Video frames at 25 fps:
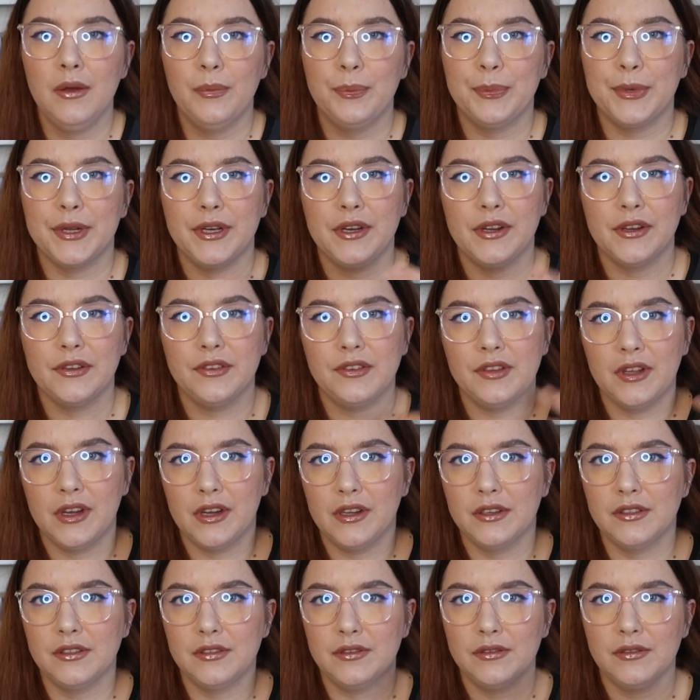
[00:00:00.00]
where they
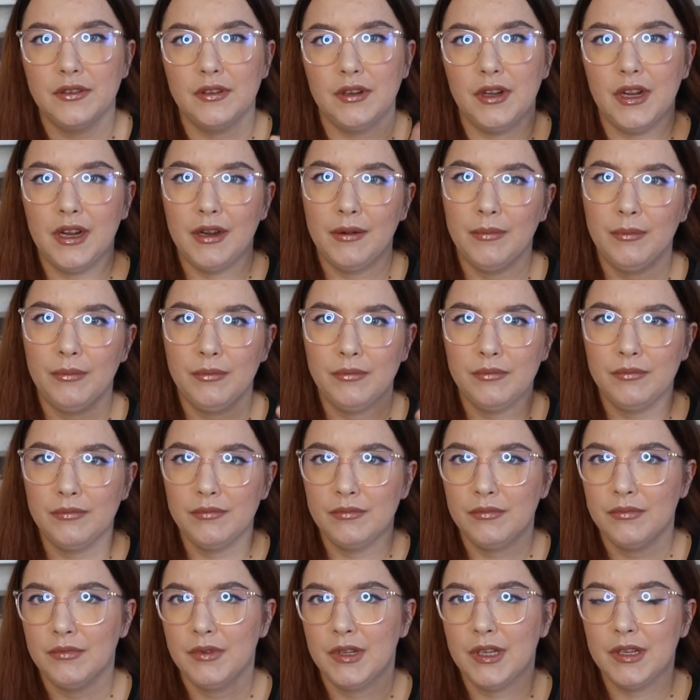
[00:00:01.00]
start
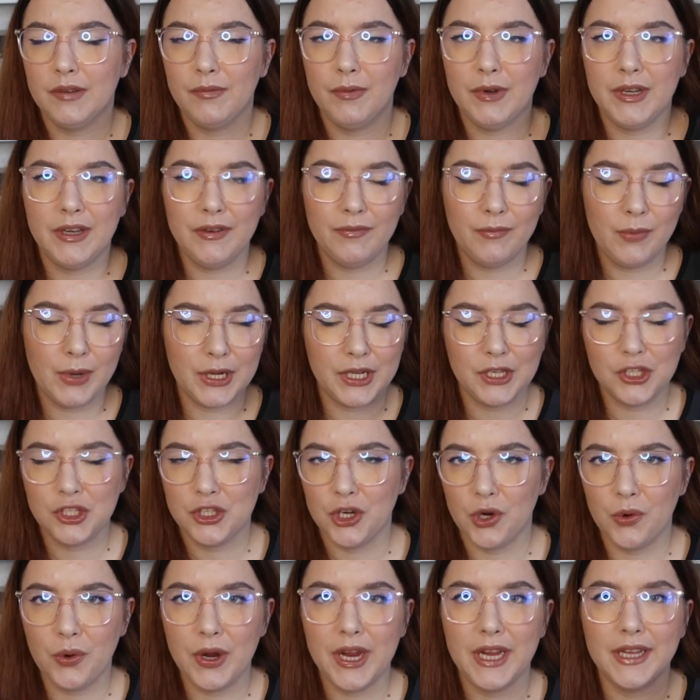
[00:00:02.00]
where the
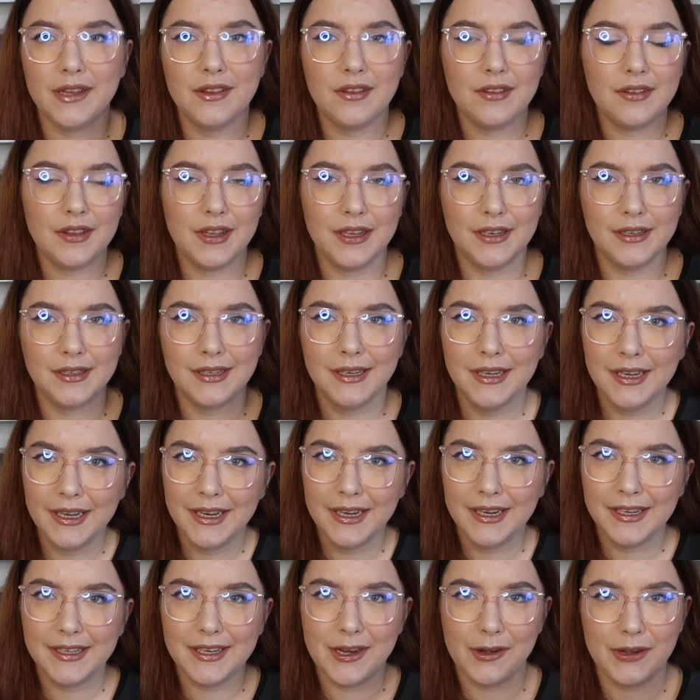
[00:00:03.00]
show ends, and
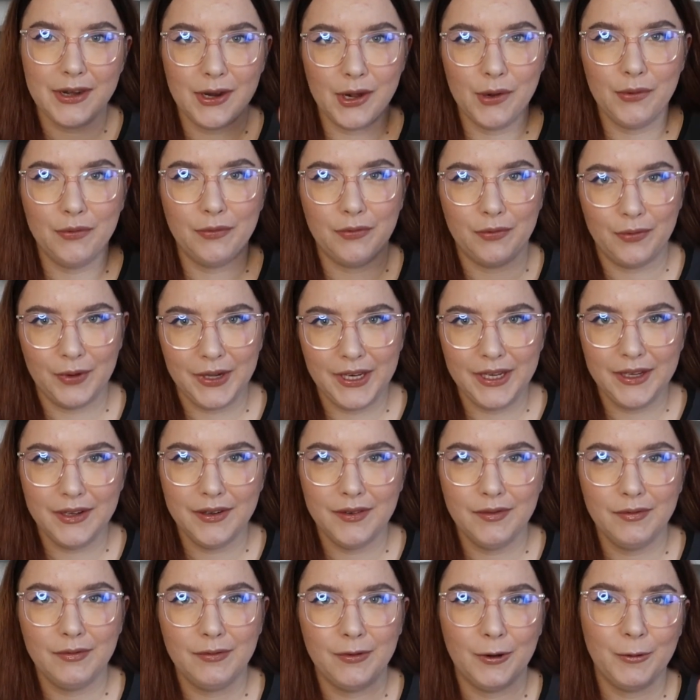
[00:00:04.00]
they're now free
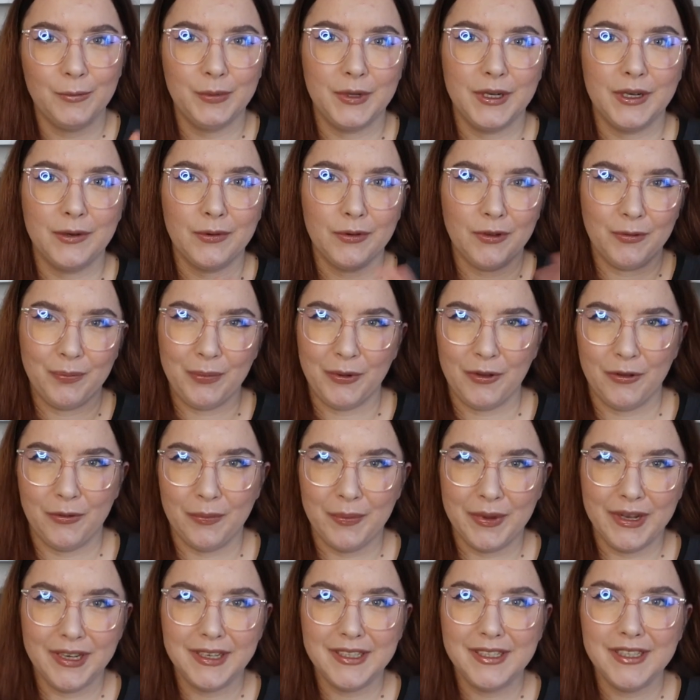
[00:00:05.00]
from their
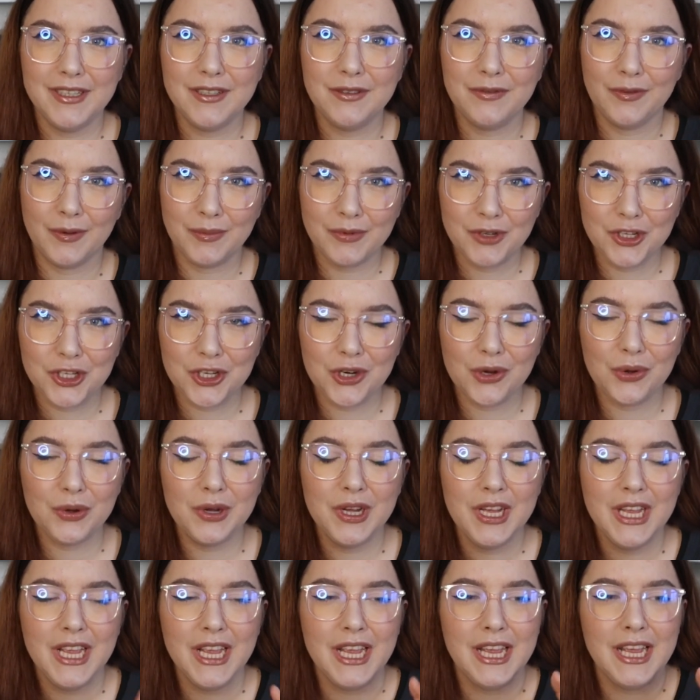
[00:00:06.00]
responsibilities from the
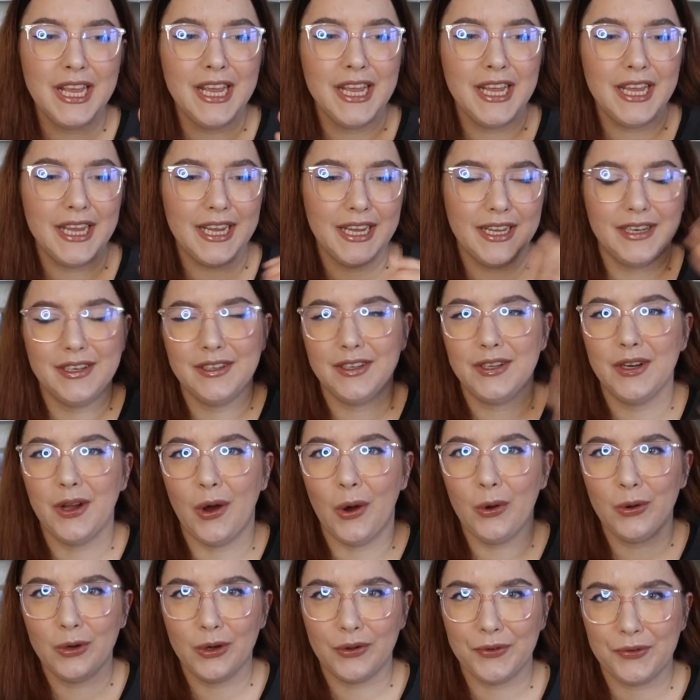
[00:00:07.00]
show, and the
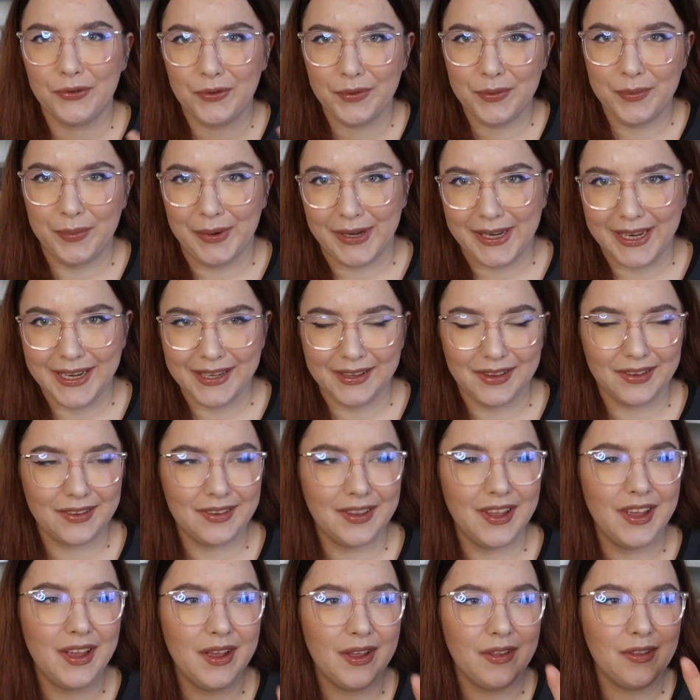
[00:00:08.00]
whole love story begins.
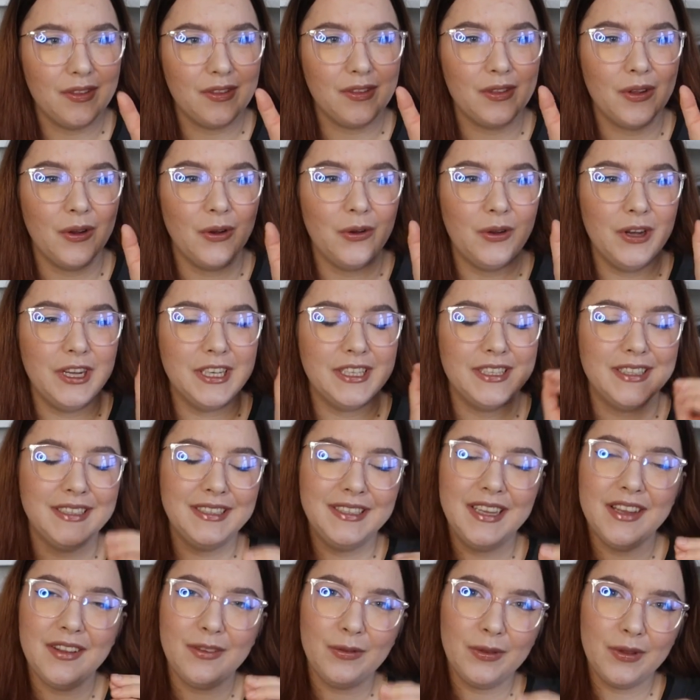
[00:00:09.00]
So, and
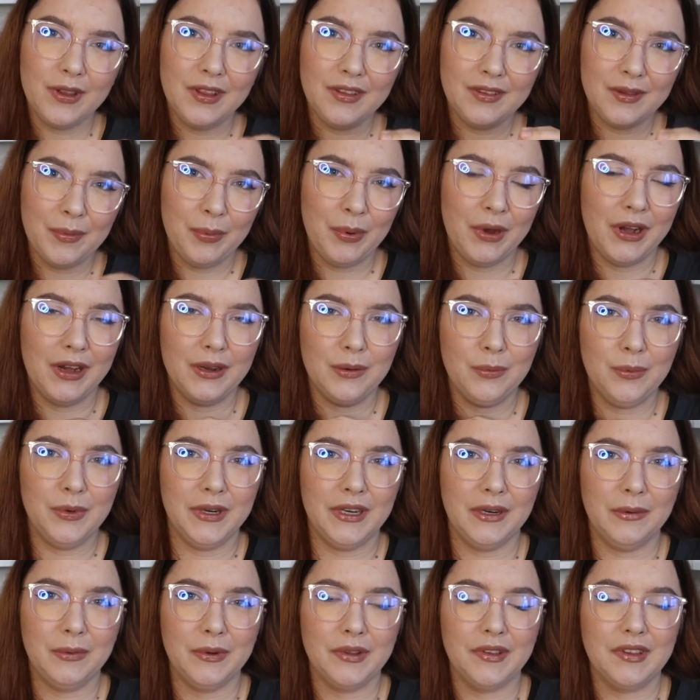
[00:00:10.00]
this is the part
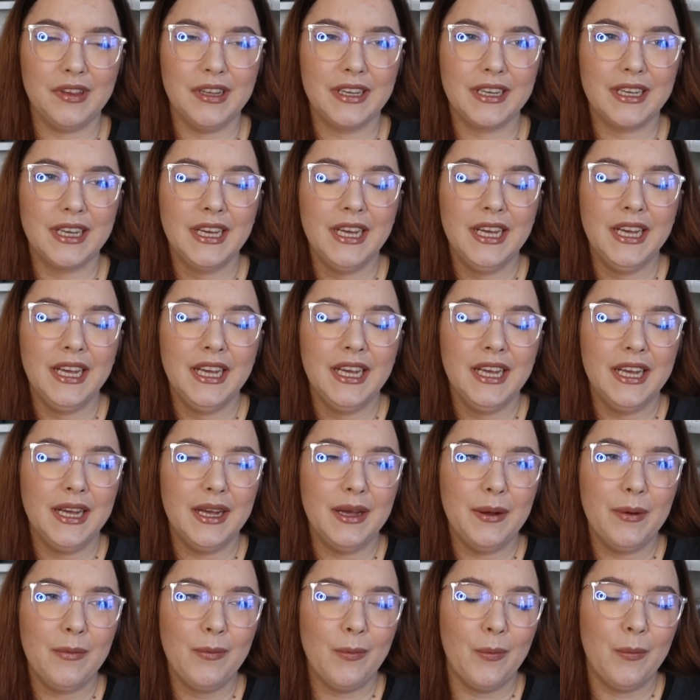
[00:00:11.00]
where I was like
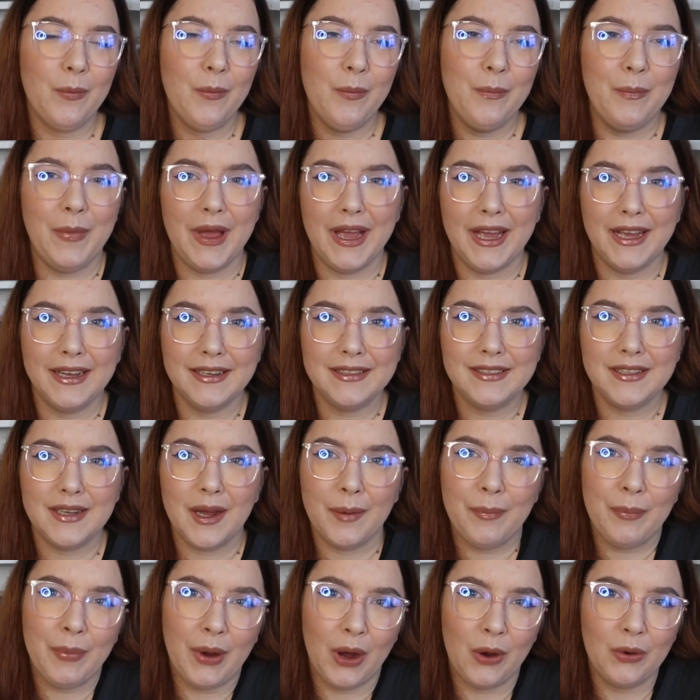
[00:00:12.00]
mad
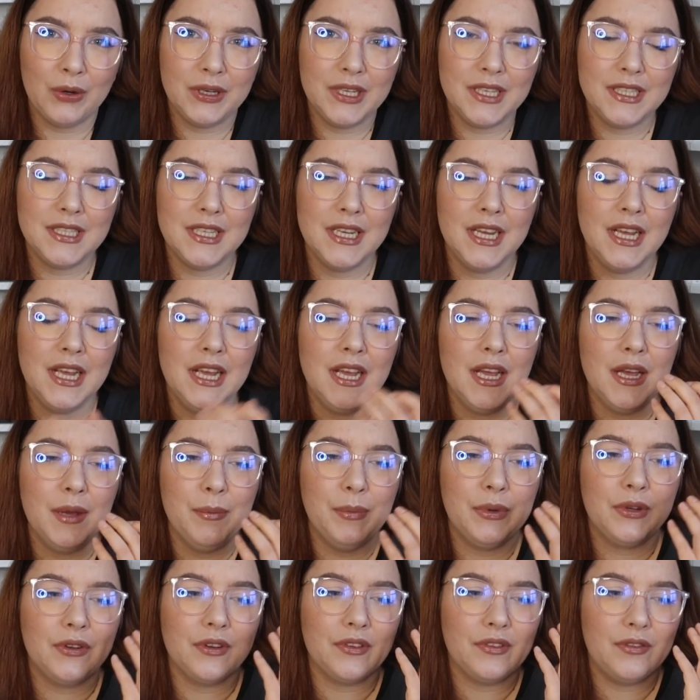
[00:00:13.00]
about it,
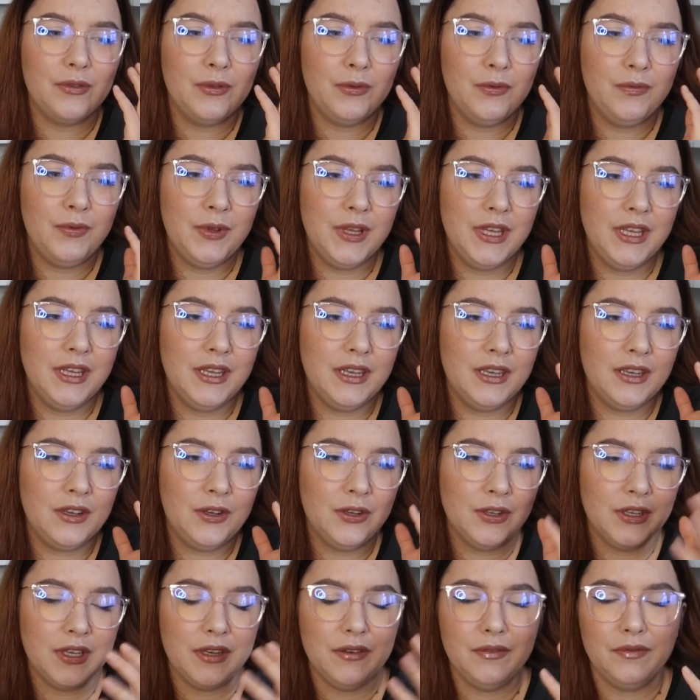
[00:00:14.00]
because we
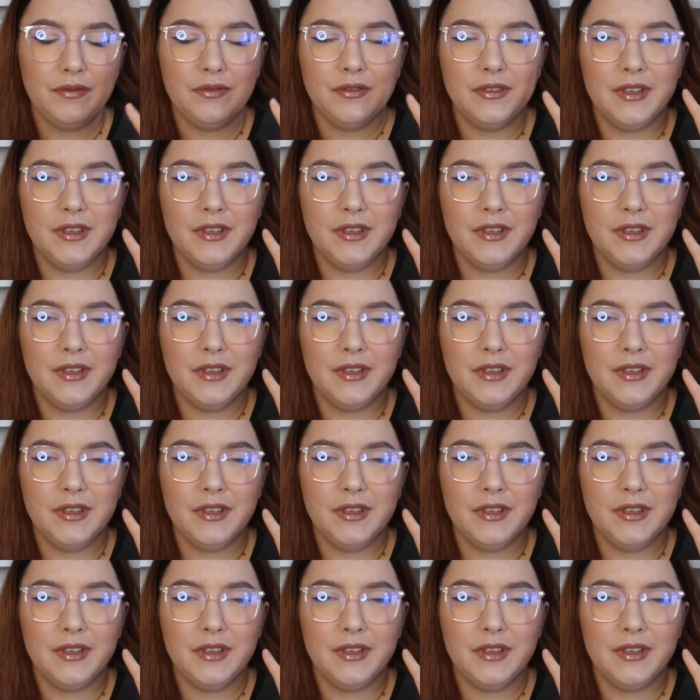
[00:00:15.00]
could have